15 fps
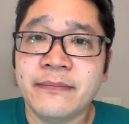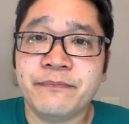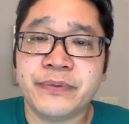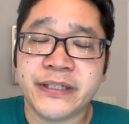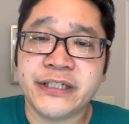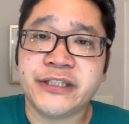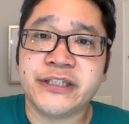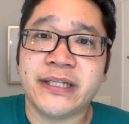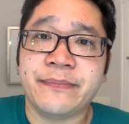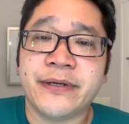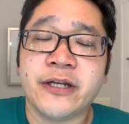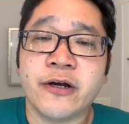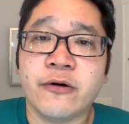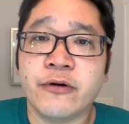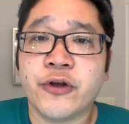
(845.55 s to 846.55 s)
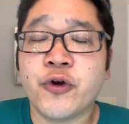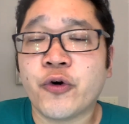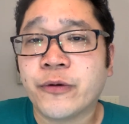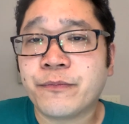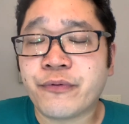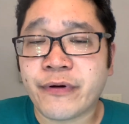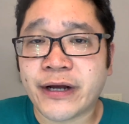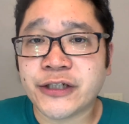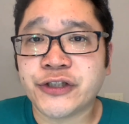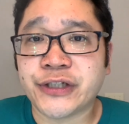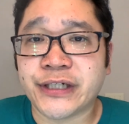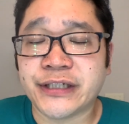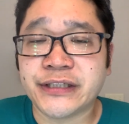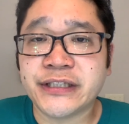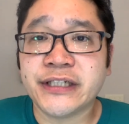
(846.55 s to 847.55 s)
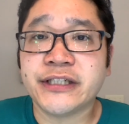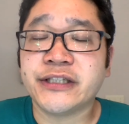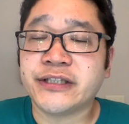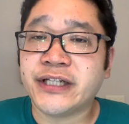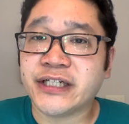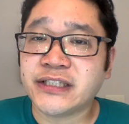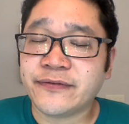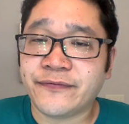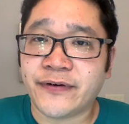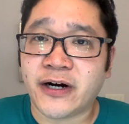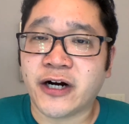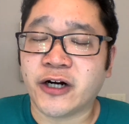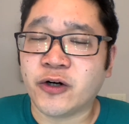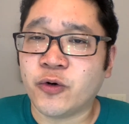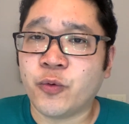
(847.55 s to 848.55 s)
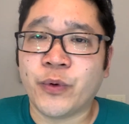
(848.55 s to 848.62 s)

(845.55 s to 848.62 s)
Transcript: Please let me know your impressions thus far.